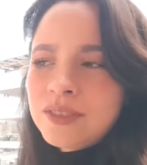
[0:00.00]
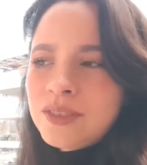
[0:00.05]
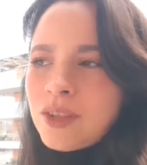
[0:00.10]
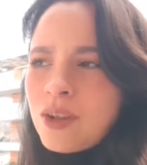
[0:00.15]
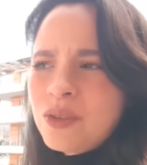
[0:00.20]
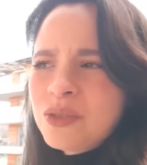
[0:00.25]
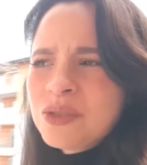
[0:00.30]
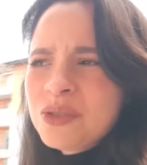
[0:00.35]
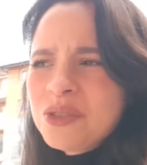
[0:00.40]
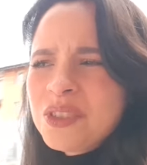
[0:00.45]

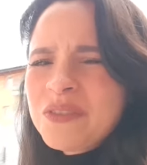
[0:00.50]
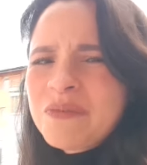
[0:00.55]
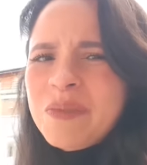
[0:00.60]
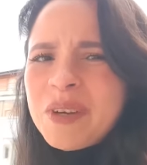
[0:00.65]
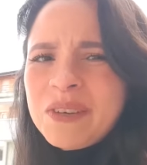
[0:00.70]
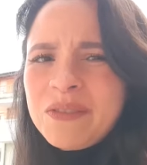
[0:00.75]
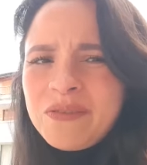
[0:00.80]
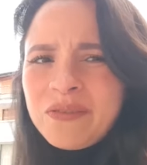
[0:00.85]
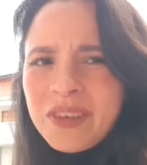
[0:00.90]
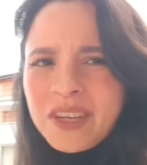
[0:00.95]
Also, if
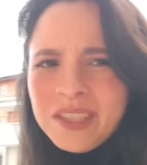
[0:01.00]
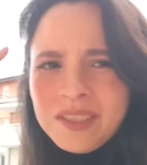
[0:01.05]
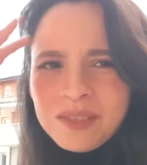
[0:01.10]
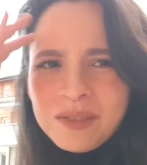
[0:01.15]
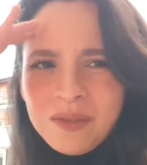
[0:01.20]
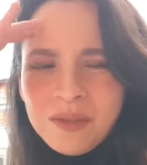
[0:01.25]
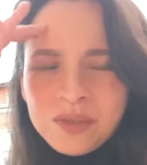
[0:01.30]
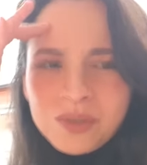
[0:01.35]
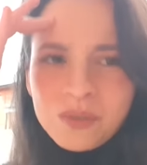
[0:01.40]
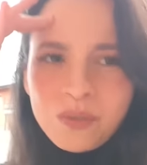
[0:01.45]
my face
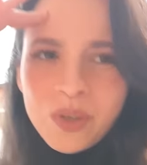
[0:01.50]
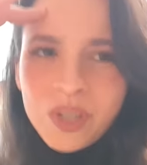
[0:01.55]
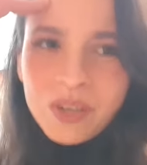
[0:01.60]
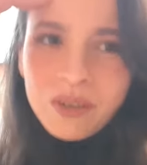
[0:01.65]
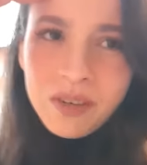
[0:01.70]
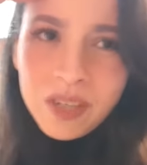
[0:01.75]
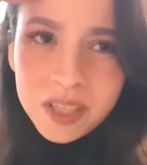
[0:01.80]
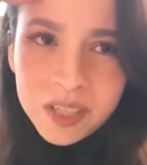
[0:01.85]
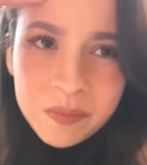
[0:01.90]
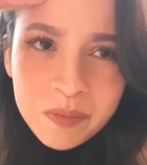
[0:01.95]
looks
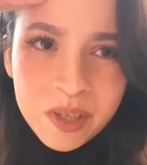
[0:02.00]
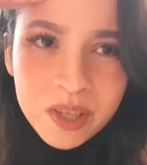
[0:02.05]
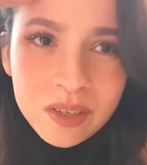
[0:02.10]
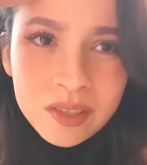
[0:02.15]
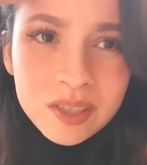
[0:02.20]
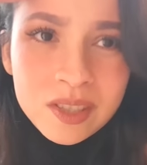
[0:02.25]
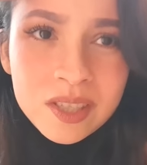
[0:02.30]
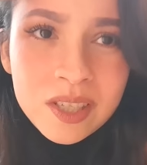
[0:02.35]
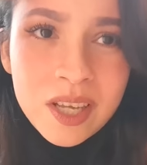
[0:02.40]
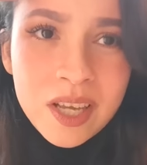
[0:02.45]
weird, it's
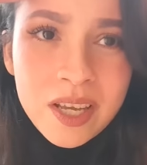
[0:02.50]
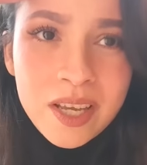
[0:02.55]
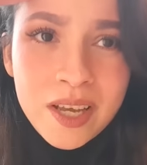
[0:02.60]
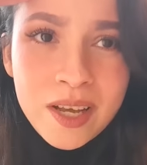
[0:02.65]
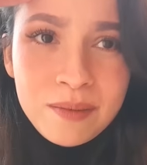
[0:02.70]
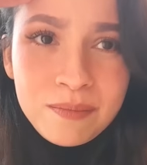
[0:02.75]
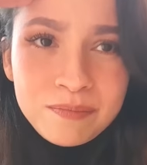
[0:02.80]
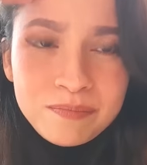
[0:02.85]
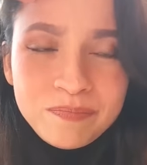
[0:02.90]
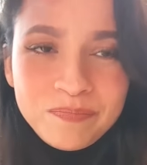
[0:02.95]
because
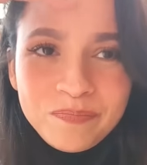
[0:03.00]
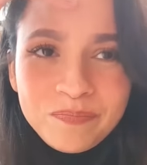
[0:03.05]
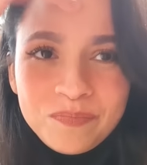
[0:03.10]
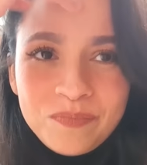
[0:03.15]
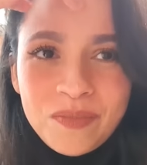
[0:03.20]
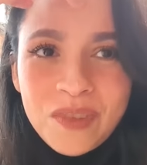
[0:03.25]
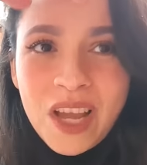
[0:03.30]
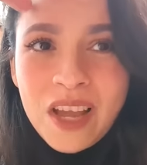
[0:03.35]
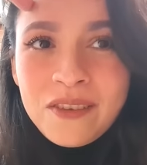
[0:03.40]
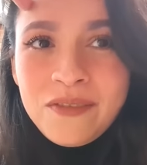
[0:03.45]

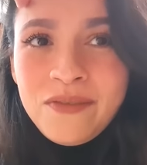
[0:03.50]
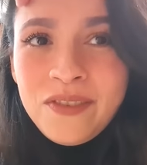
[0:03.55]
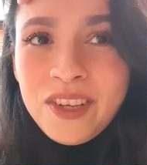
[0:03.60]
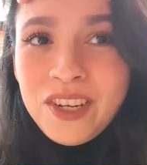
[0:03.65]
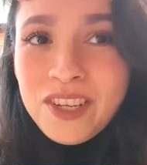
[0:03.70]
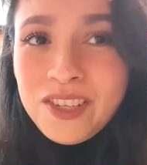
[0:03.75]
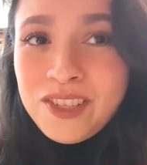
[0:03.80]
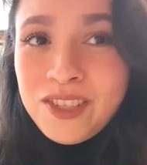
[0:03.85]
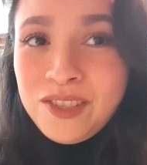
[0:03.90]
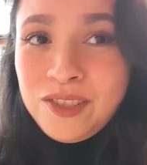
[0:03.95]
I
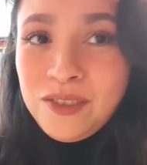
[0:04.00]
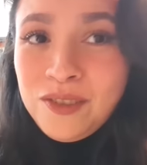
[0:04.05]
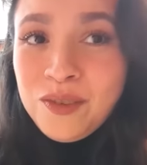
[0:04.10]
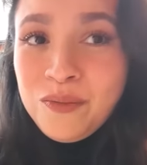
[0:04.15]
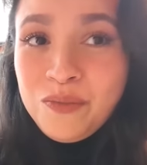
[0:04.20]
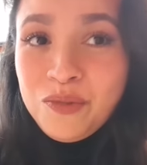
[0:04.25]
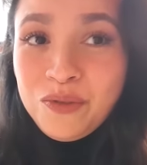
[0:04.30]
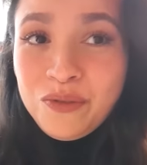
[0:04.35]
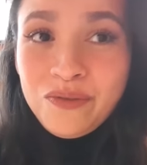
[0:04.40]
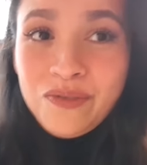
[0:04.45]
finished the
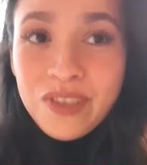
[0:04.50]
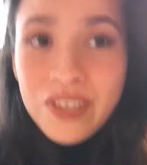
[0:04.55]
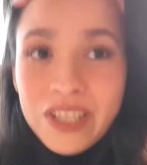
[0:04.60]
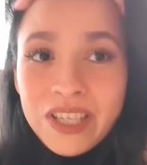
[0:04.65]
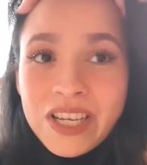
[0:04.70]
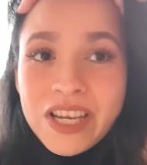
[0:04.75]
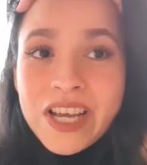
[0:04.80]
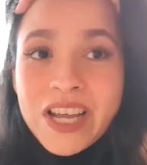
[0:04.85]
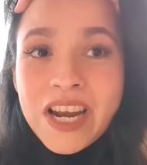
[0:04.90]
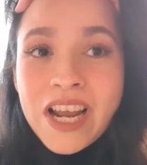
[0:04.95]

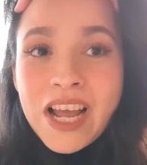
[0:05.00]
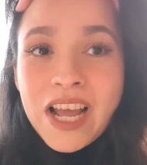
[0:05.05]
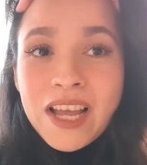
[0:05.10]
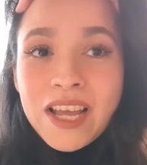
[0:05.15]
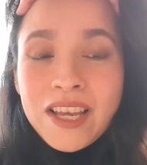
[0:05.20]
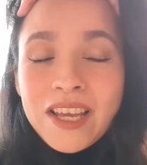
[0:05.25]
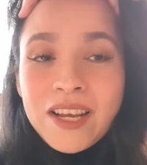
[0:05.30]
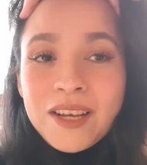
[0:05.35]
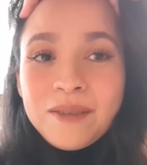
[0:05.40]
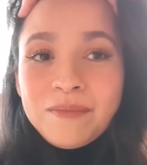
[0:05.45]
movie
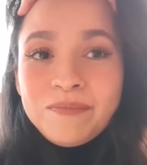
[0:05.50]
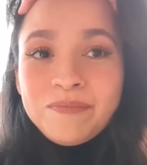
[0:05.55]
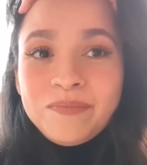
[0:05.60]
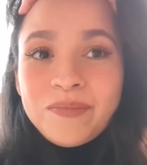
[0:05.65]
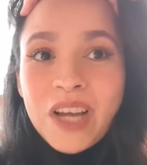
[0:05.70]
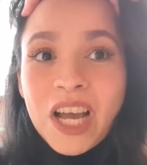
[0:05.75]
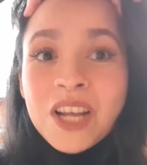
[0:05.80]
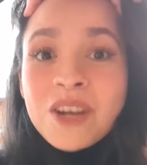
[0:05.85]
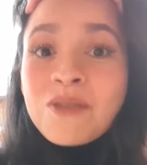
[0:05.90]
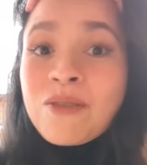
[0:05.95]

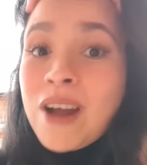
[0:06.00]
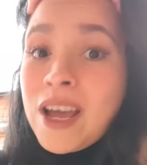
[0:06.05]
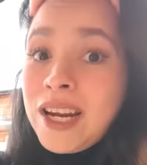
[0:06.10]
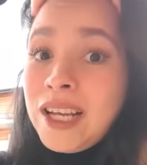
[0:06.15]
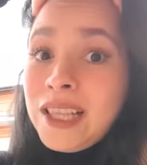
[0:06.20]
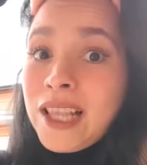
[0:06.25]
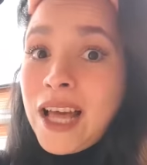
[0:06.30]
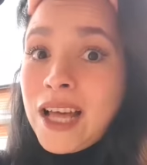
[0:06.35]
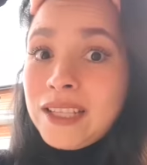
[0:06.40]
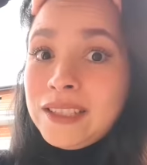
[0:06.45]
and I cried a
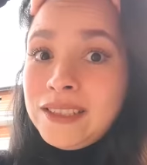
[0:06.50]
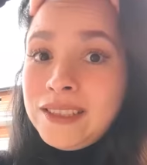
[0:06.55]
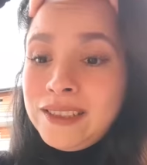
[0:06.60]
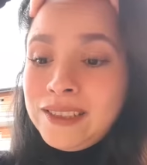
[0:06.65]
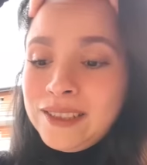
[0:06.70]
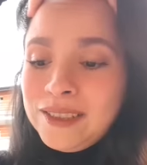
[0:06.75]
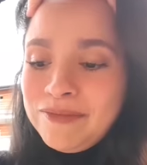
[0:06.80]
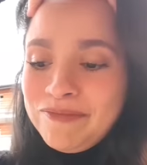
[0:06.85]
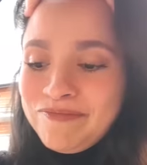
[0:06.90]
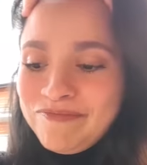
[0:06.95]

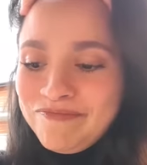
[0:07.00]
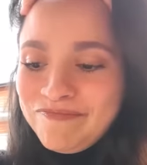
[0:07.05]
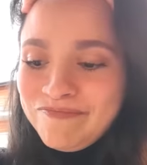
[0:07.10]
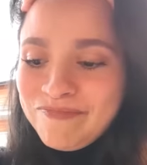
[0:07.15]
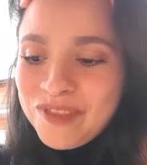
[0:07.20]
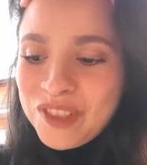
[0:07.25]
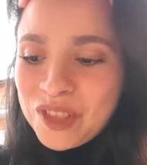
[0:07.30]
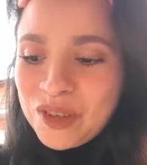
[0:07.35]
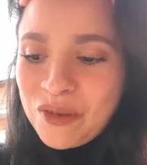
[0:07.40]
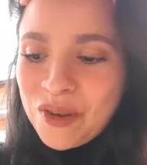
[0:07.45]
lot.
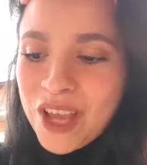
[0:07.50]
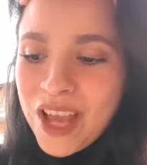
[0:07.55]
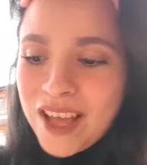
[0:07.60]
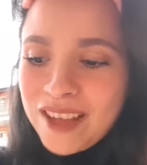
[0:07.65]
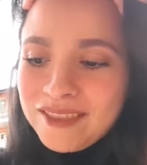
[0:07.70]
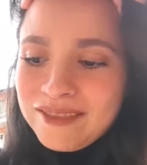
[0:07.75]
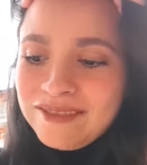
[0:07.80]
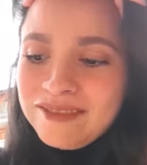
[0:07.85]
So yeah.